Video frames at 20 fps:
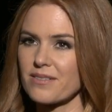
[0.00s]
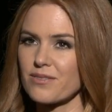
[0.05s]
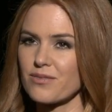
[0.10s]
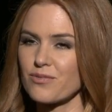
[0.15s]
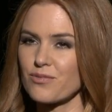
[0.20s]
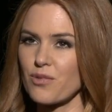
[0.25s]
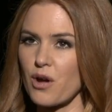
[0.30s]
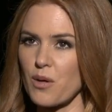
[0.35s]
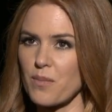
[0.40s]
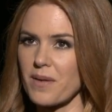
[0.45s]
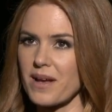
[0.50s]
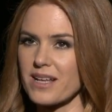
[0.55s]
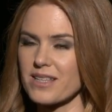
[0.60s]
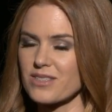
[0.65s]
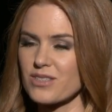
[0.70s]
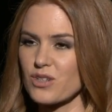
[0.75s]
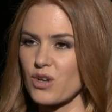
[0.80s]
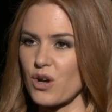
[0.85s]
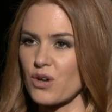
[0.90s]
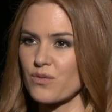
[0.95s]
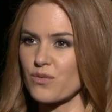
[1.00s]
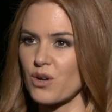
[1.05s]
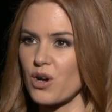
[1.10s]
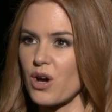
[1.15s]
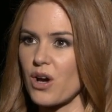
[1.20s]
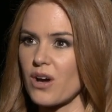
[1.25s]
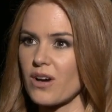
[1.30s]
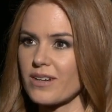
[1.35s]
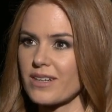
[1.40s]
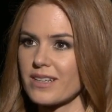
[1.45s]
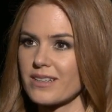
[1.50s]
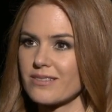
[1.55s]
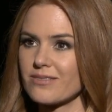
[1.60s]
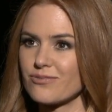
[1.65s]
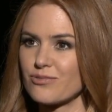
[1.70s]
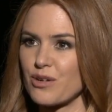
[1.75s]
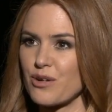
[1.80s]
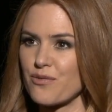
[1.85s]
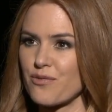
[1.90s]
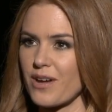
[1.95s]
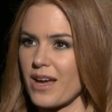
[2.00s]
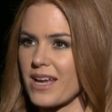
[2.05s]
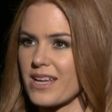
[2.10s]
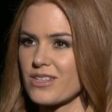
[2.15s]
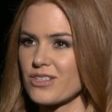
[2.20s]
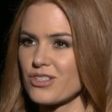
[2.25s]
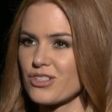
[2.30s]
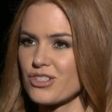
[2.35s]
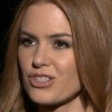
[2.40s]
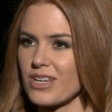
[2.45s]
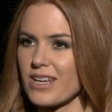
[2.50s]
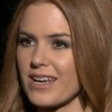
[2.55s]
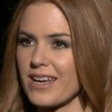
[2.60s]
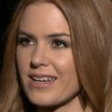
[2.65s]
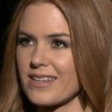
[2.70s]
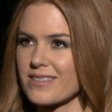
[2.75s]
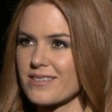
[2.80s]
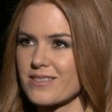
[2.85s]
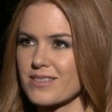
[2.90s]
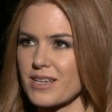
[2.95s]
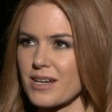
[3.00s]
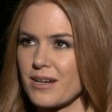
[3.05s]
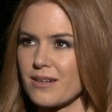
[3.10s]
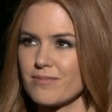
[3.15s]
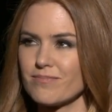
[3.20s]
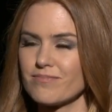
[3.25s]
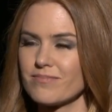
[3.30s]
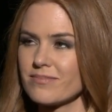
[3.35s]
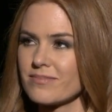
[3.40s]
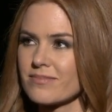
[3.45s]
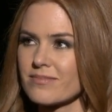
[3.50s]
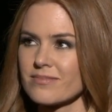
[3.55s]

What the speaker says: romance gone wrong and revenge and,